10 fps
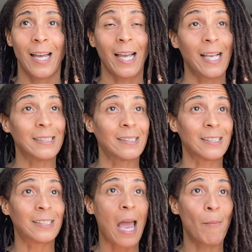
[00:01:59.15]
I guess the
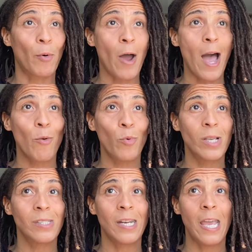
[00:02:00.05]
samurai
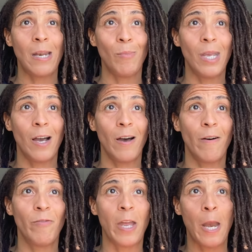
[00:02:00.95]
was an enemy
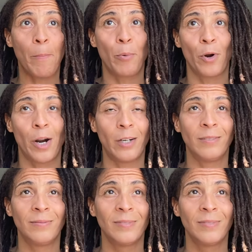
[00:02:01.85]
of the emperor